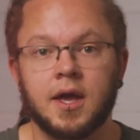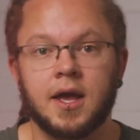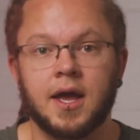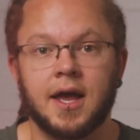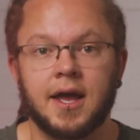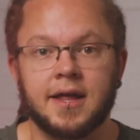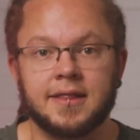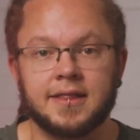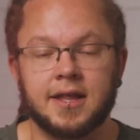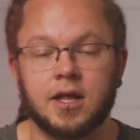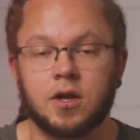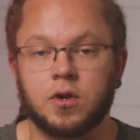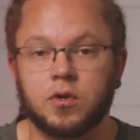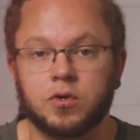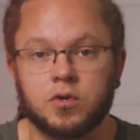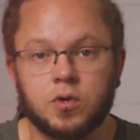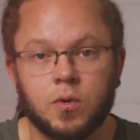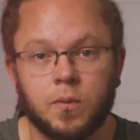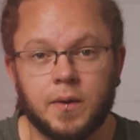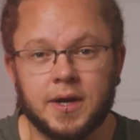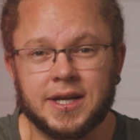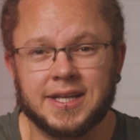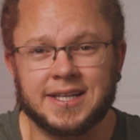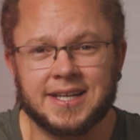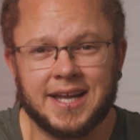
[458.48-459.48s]
And then on your
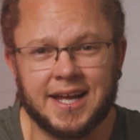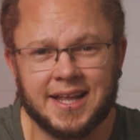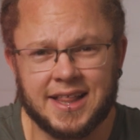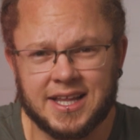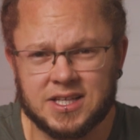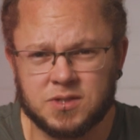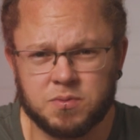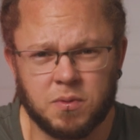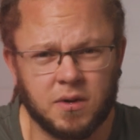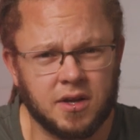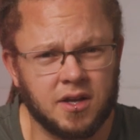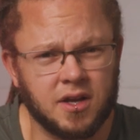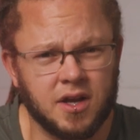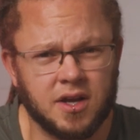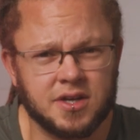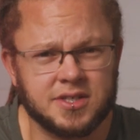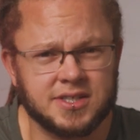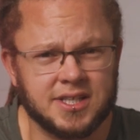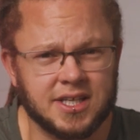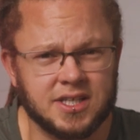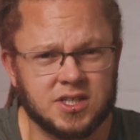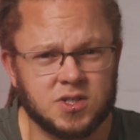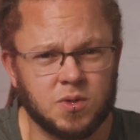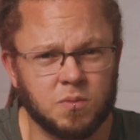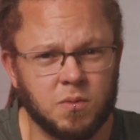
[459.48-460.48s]
wedding day, that's one last
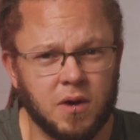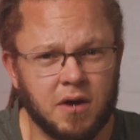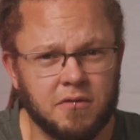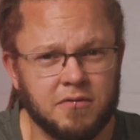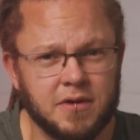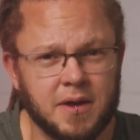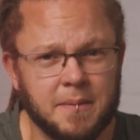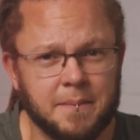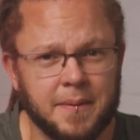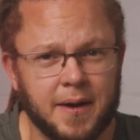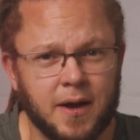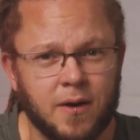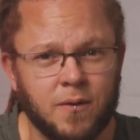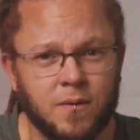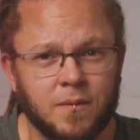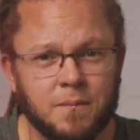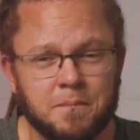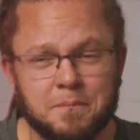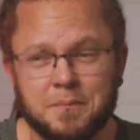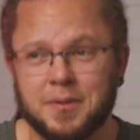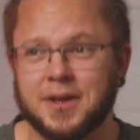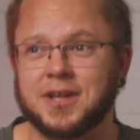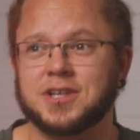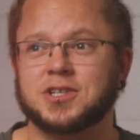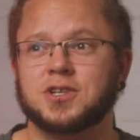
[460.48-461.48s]
thing to worry about.
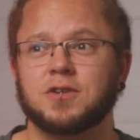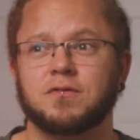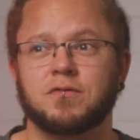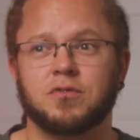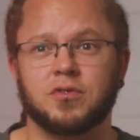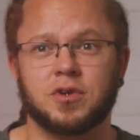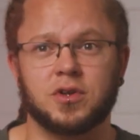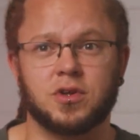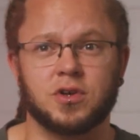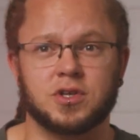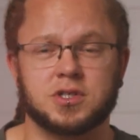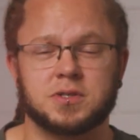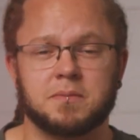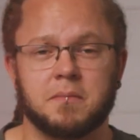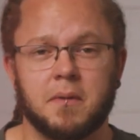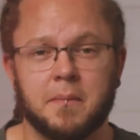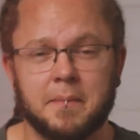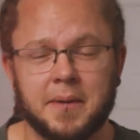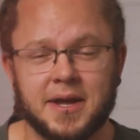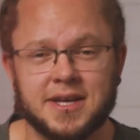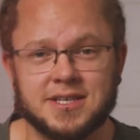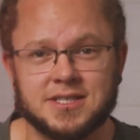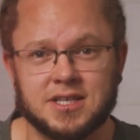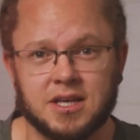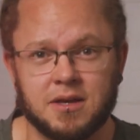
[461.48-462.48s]
Plus, you've already got some
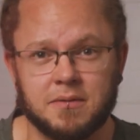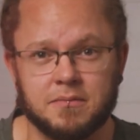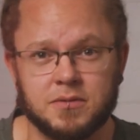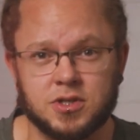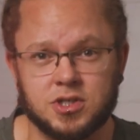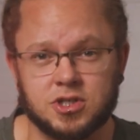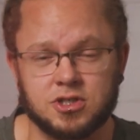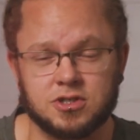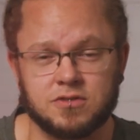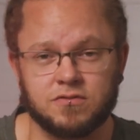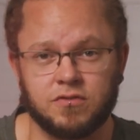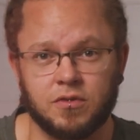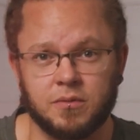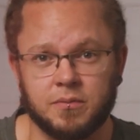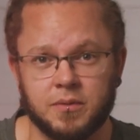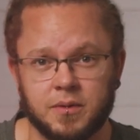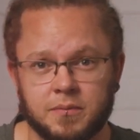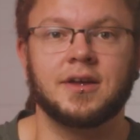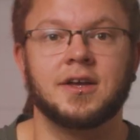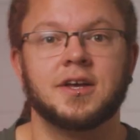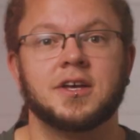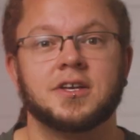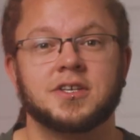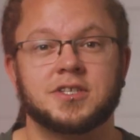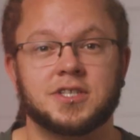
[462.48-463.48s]
amazing images from them.
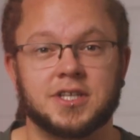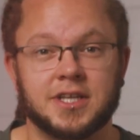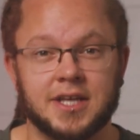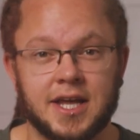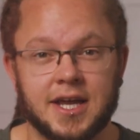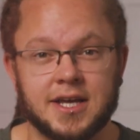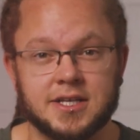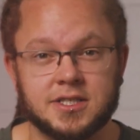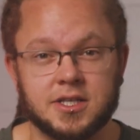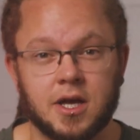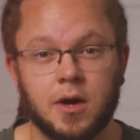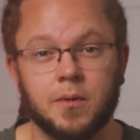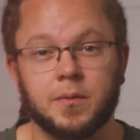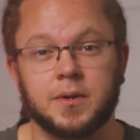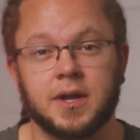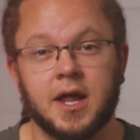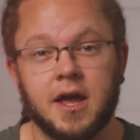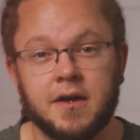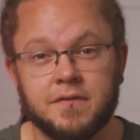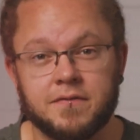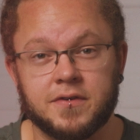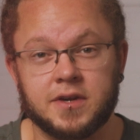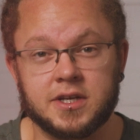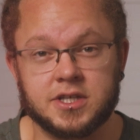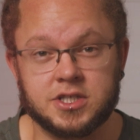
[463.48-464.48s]
So yes, I would
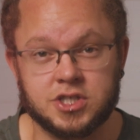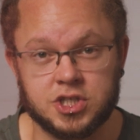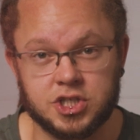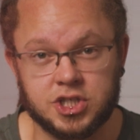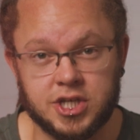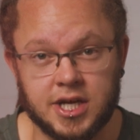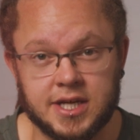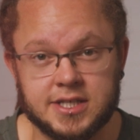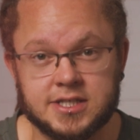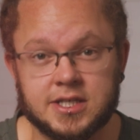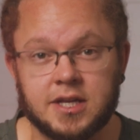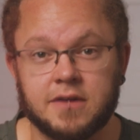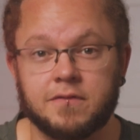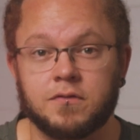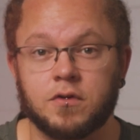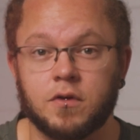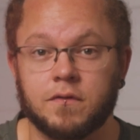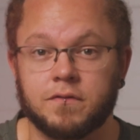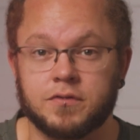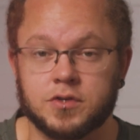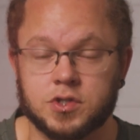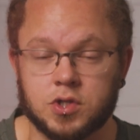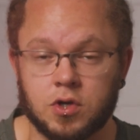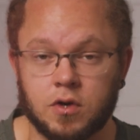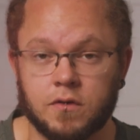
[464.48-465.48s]
heavily suggest if your
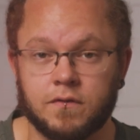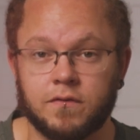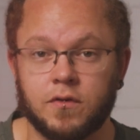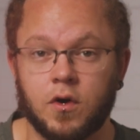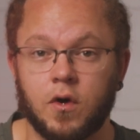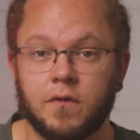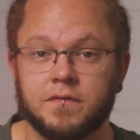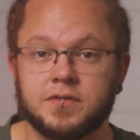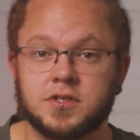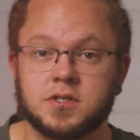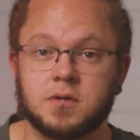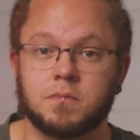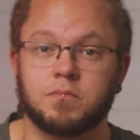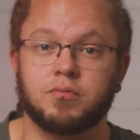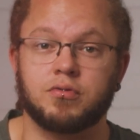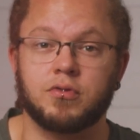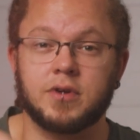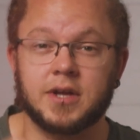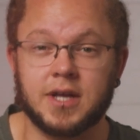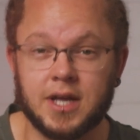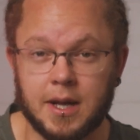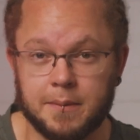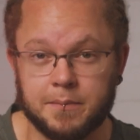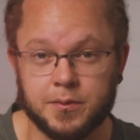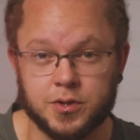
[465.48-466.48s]
photographer offers a
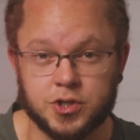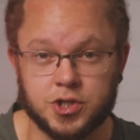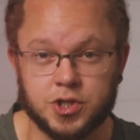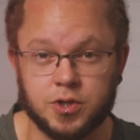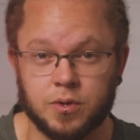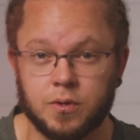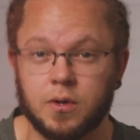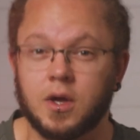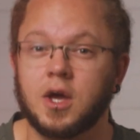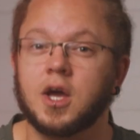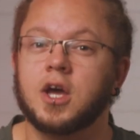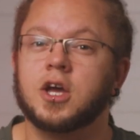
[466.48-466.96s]
pre-couple shoot,